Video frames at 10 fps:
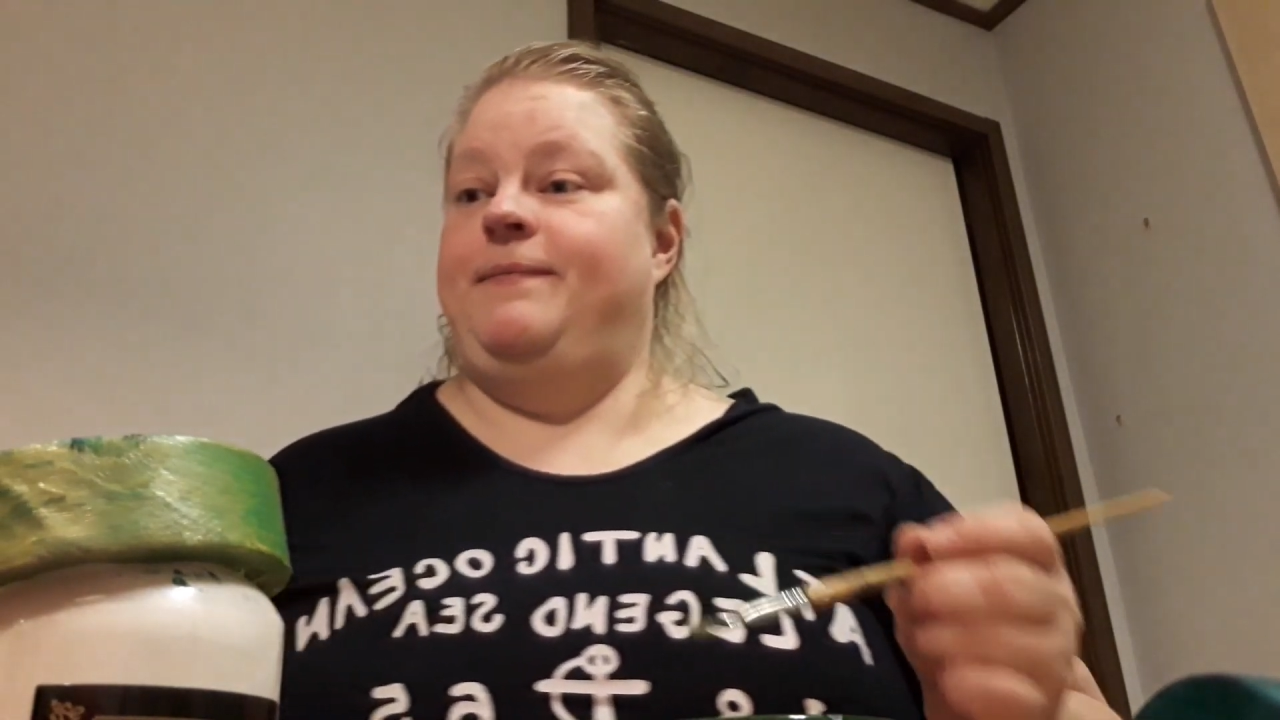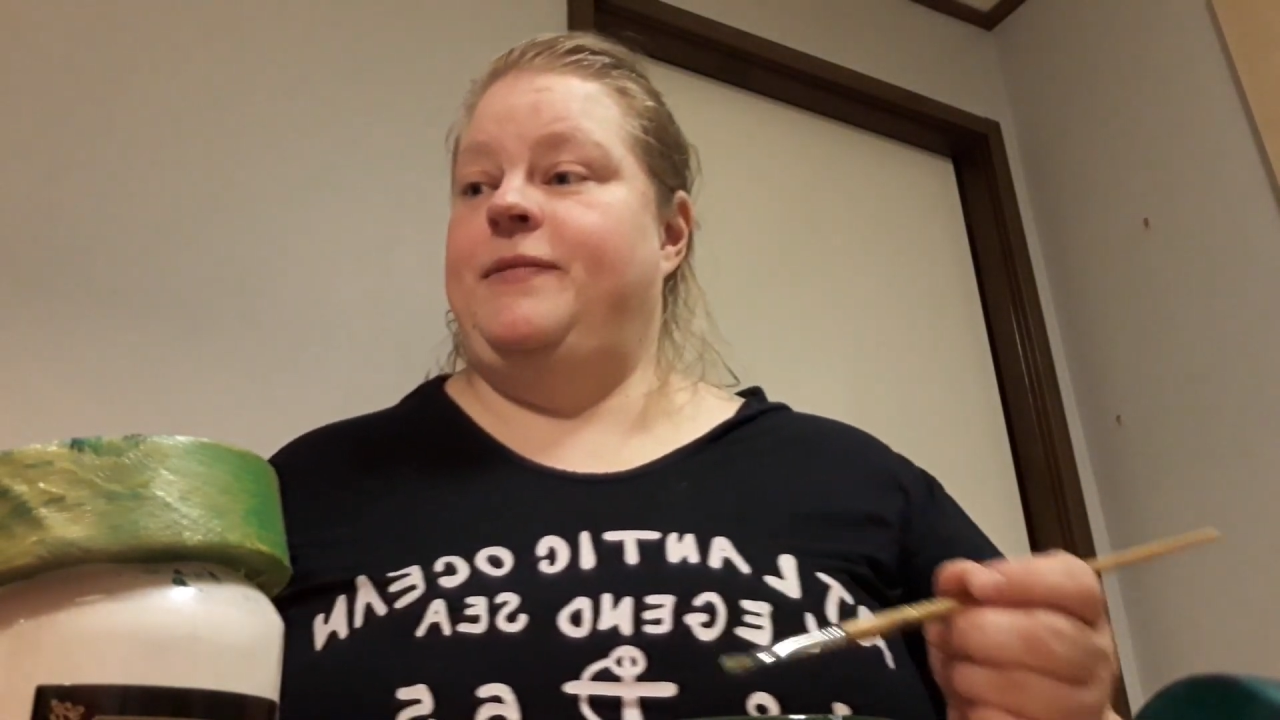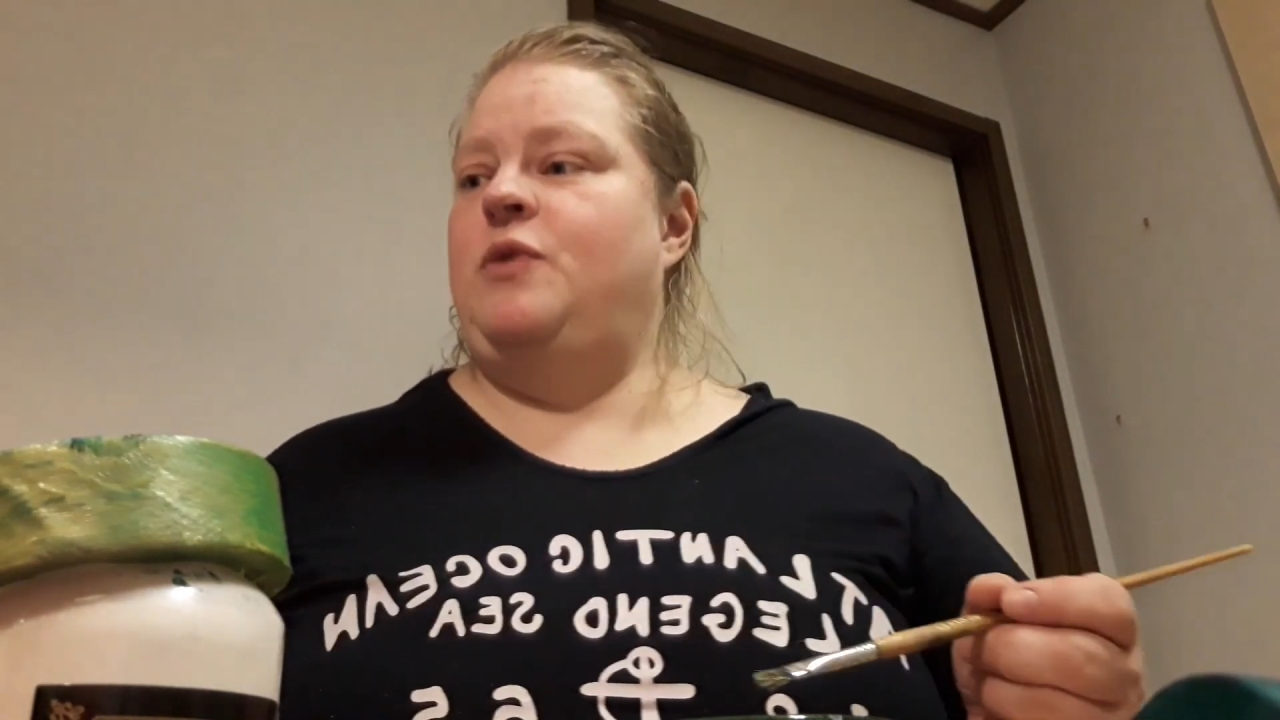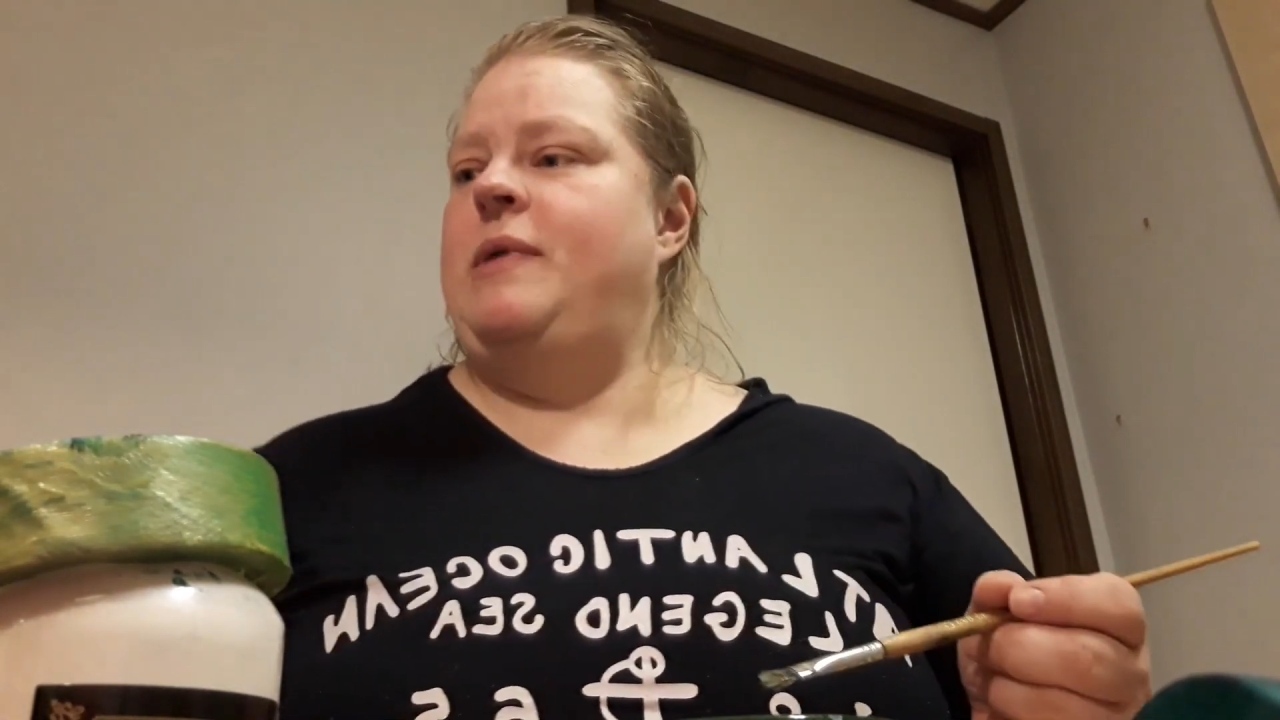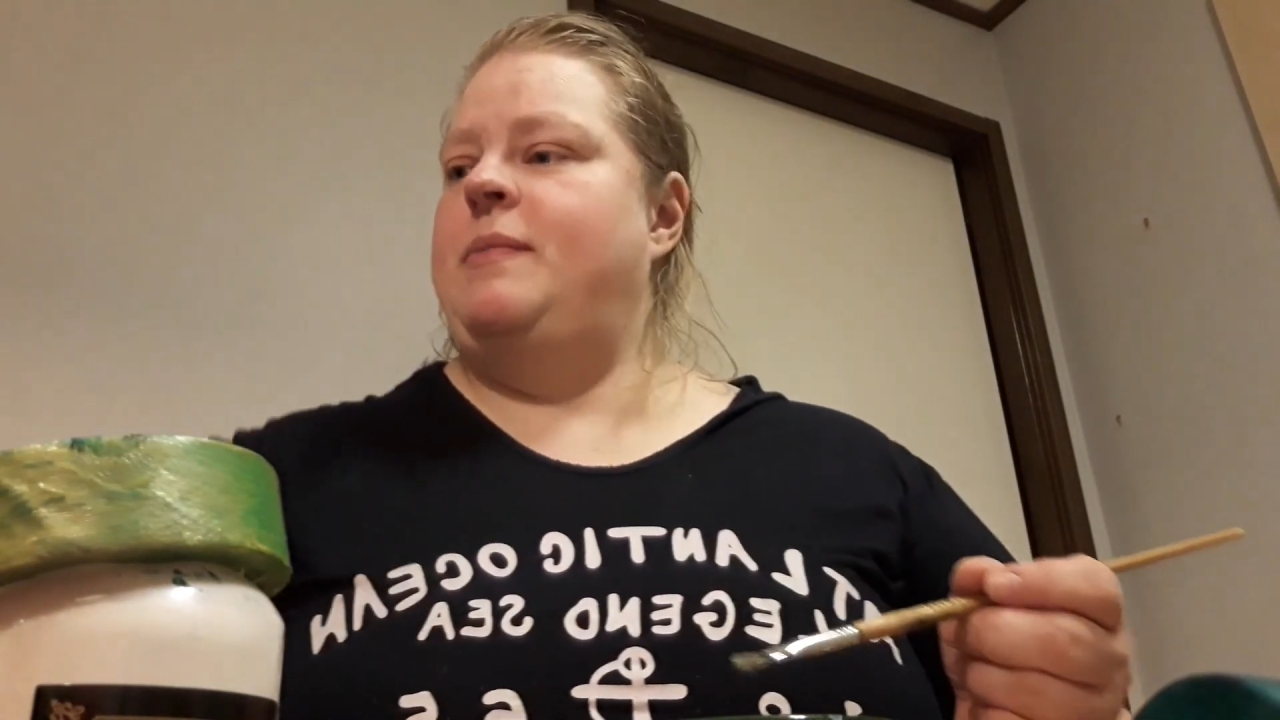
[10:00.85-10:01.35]

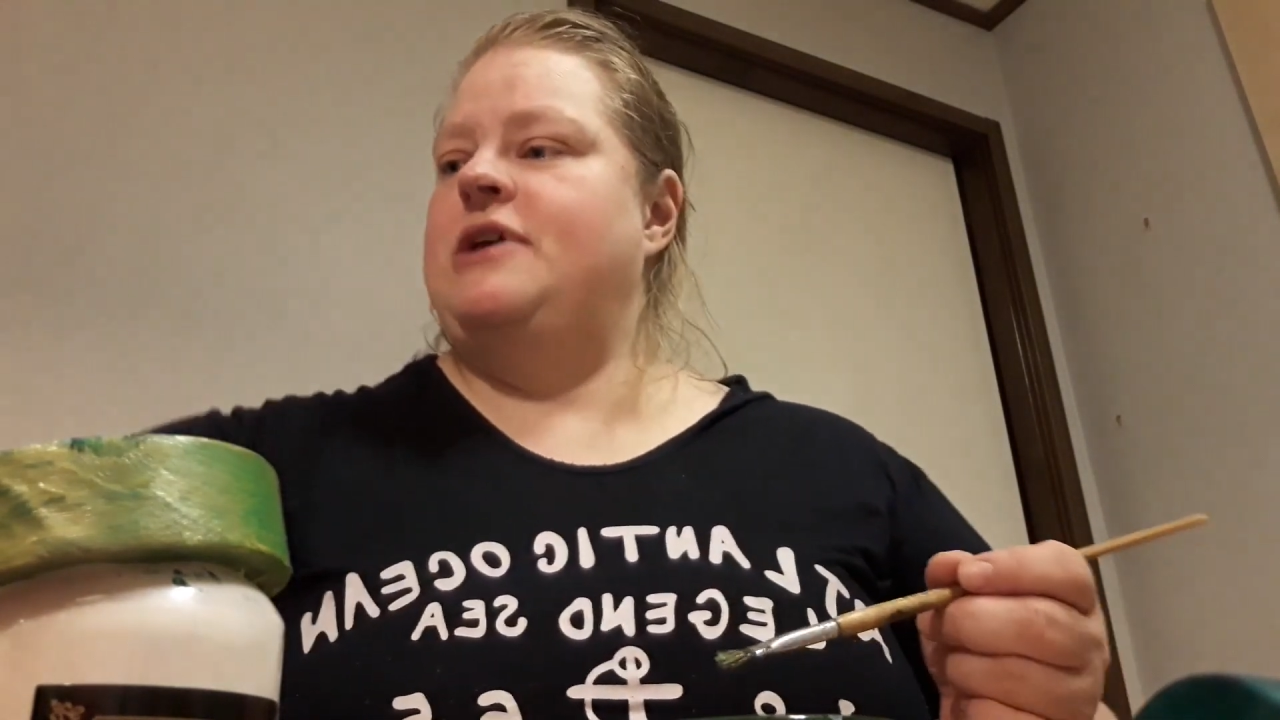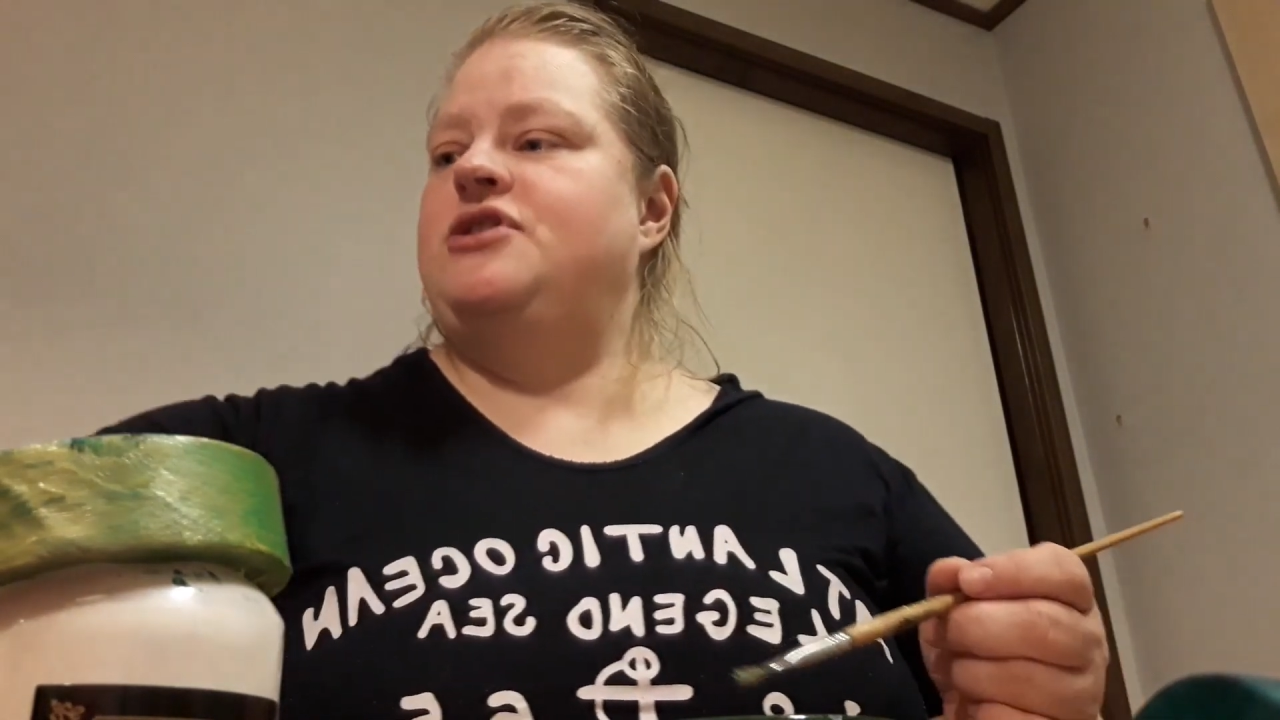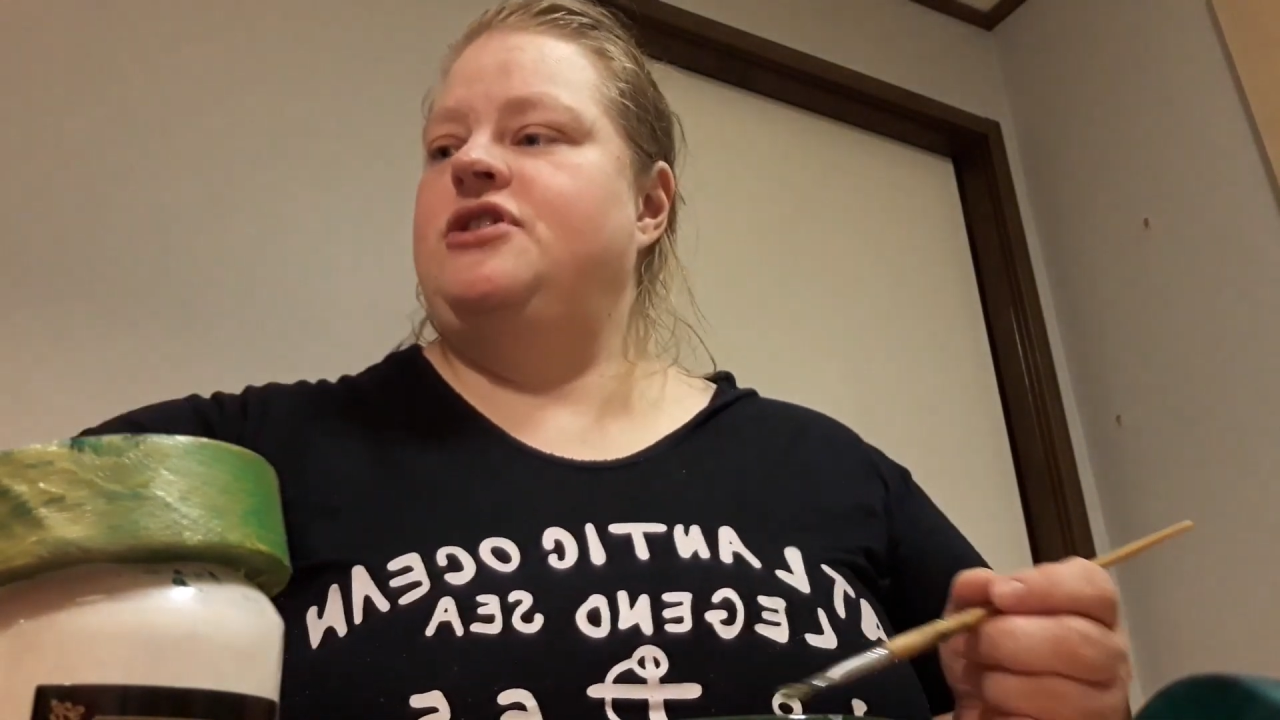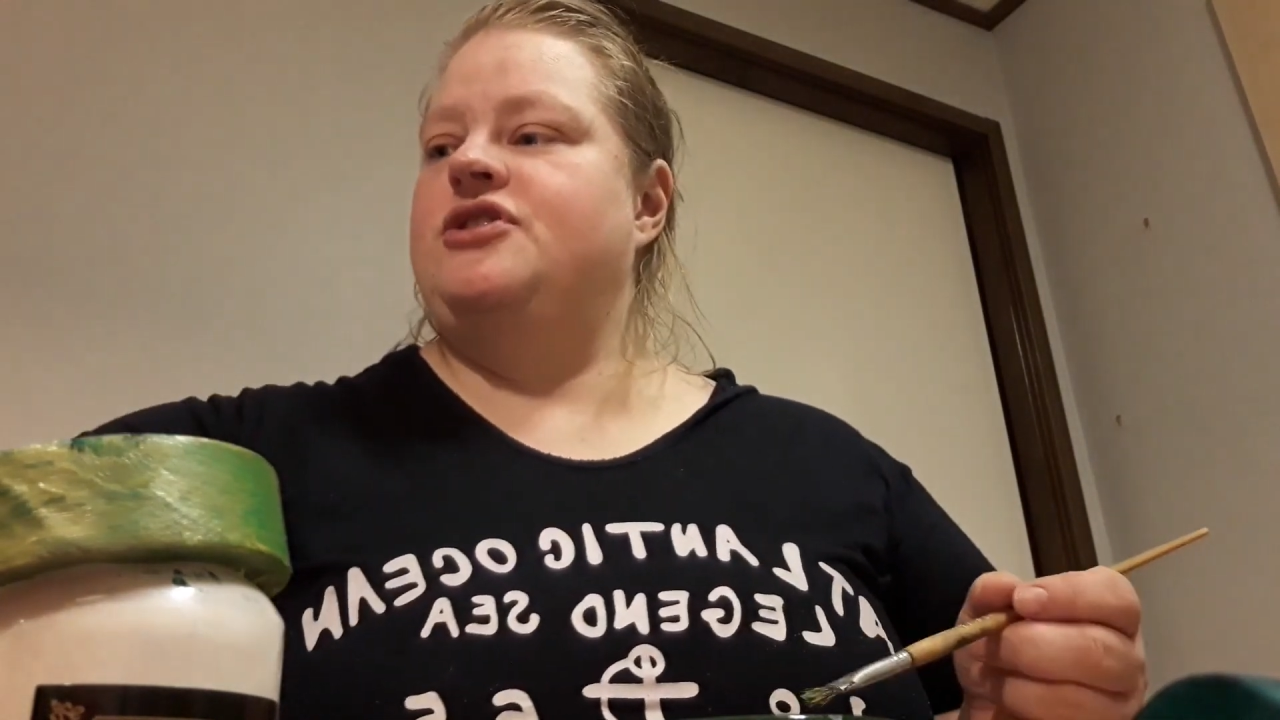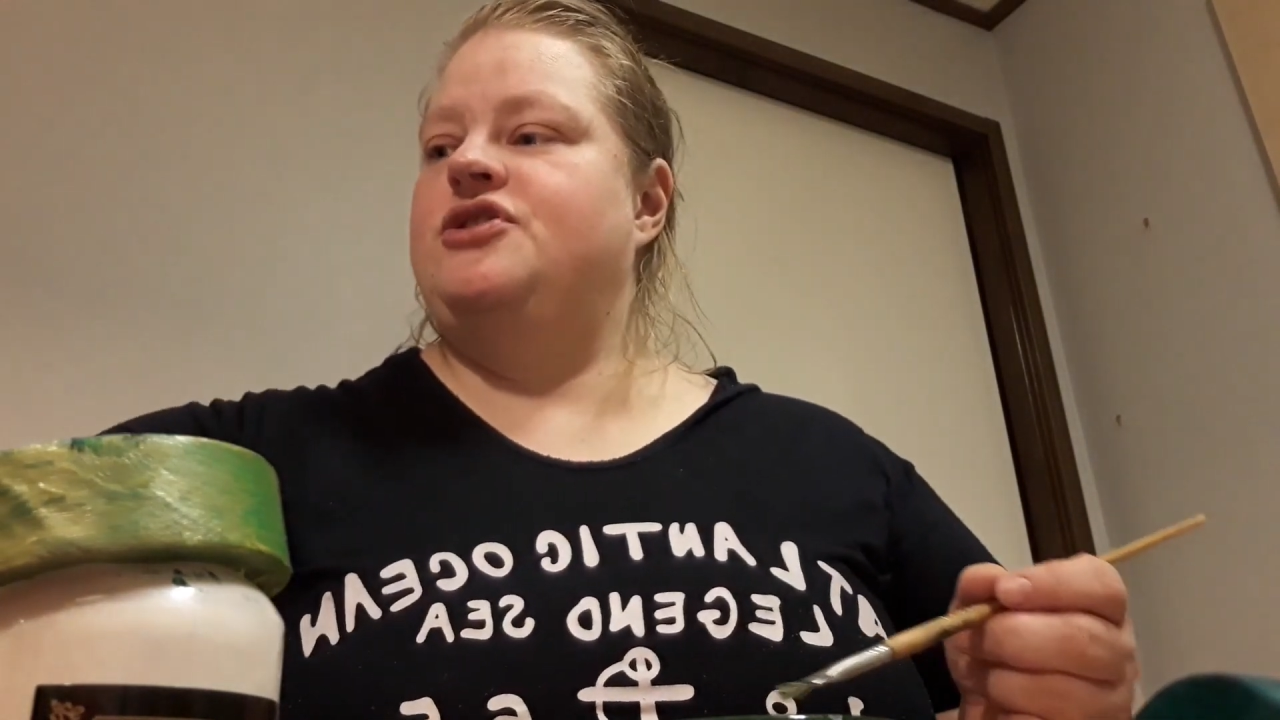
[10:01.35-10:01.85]
Or maybe I
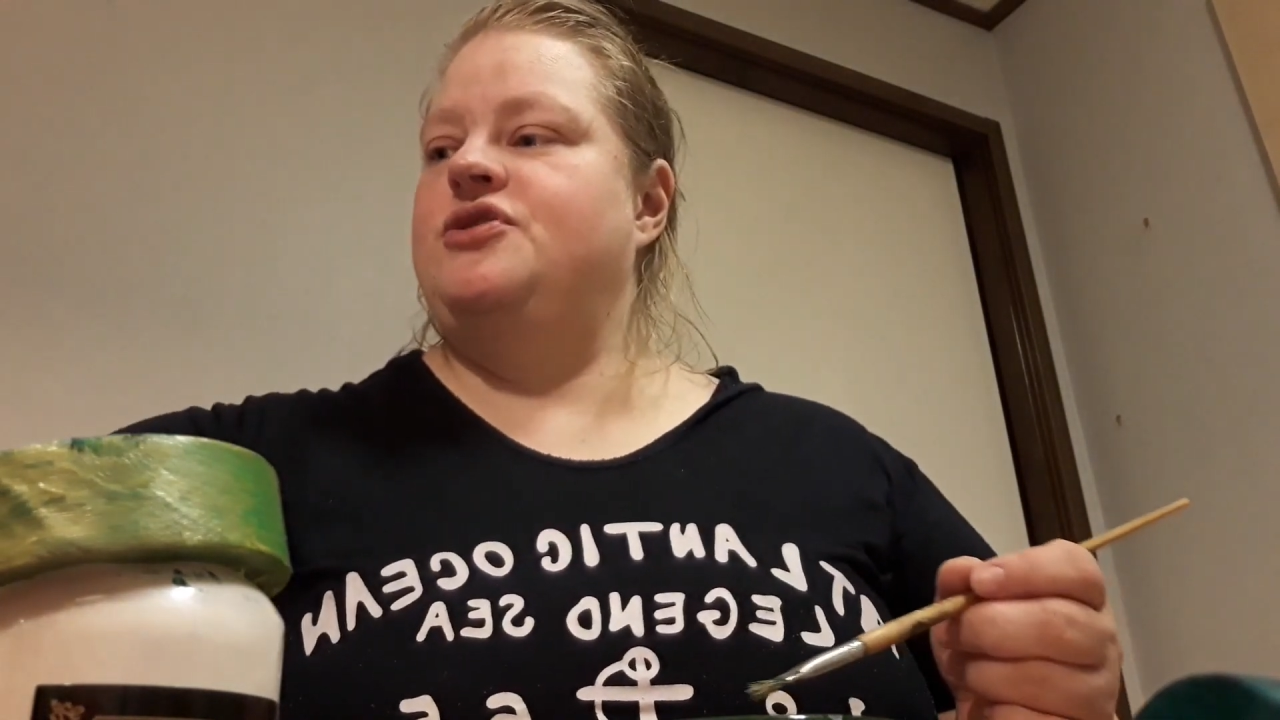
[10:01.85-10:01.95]
should just